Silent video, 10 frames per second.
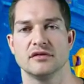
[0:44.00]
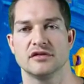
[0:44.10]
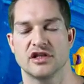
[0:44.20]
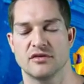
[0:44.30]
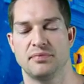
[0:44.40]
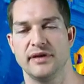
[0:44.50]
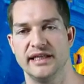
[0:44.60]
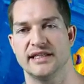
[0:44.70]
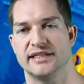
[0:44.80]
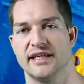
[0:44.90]
to
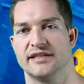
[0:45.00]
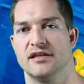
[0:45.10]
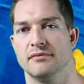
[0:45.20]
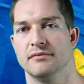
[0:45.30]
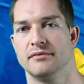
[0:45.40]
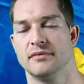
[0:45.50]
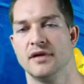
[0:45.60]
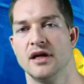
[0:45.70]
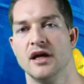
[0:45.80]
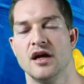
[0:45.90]
complete the system.
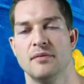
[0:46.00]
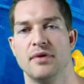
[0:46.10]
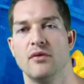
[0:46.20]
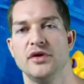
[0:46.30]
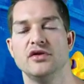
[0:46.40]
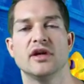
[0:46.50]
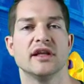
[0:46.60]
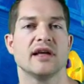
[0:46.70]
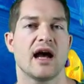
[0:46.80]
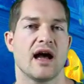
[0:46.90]
But when you get
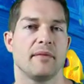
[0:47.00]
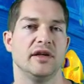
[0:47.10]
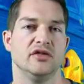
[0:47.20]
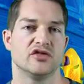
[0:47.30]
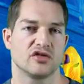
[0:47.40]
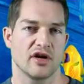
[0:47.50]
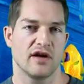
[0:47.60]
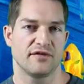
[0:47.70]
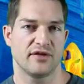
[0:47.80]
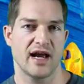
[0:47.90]
in the hobby and you start
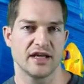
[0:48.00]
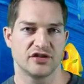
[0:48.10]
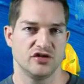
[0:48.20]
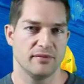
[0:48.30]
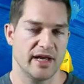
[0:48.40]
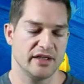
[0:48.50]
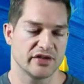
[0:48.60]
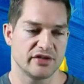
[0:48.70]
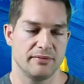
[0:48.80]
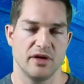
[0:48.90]
out fresh, you may
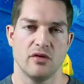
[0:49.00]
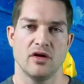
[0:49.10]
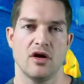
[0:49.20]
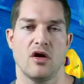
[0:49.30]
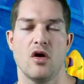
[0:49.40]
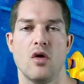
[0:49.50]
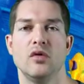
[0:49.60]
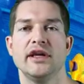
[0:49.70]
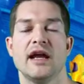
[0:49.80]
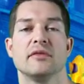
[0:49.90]
just be only,
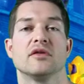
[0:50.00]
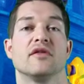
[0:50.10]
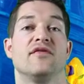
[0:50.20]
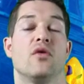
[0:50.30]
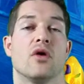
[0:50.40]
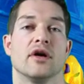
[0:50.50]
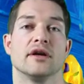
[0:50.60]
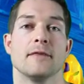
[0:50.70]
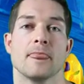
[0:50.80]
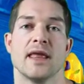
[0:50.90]
only able to
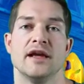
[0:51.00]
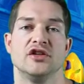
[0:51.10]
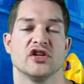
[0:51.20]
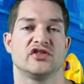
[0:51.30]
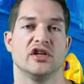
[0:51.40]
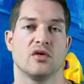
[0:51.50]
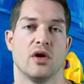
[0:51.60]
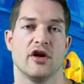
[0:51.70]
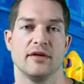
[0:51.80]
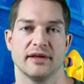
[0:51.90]
afford just the
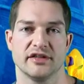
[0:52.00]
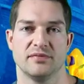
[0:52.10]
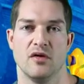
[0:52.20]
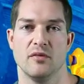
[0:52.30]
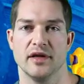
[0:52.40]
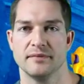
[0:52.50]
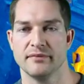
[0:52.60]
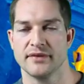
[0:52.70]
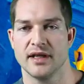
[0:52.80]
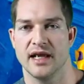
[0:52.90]
aquarium at this moment.
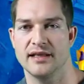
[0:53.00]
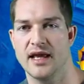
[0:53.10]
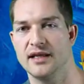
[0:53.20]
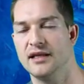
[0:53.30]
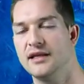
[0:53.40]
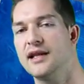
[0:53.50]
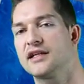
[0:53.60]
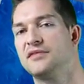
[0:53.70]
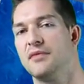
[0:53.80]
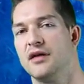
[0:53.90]
And then
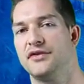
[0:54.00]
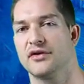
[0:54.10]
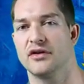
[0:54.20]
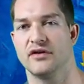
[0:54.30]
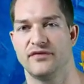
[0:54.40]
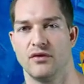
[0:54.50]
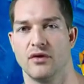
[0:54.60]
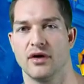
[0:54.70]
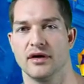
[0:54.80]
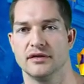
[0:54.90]
next month you're gonna
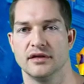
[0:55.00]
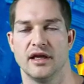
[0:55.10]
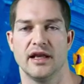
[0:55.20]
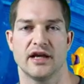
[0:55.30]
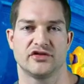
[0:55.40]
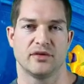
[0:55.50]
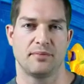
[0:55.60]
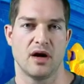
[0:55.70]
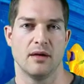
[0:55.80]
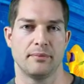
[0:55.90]
afford an extra
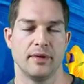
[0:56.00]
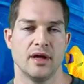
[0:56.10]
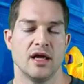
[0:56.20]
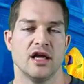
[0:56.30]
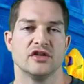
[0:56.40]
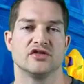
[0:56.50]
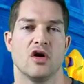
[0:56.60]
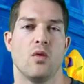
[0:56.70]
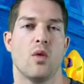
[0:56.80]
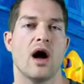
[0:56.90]
pump.
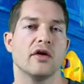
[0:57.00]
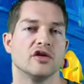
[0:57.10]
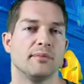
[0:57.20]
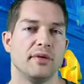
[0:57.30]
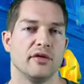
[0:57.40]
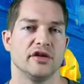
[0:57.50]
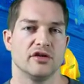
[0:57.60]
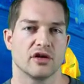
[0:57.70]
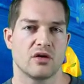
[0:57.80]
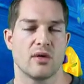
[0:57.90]
So while you're building
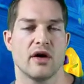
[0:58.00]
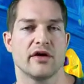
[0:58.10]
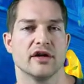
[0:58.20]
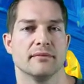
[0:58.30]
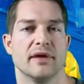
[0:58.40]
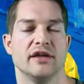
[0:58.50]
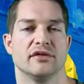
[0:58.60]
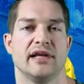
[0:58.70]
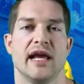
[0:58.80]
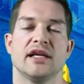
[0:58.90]
your aquarium and
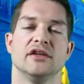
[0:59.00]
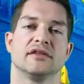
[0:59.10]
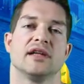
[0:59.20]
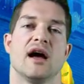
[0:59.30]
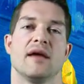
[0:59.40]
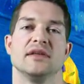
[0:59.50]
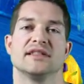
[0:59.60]
you're taking your time and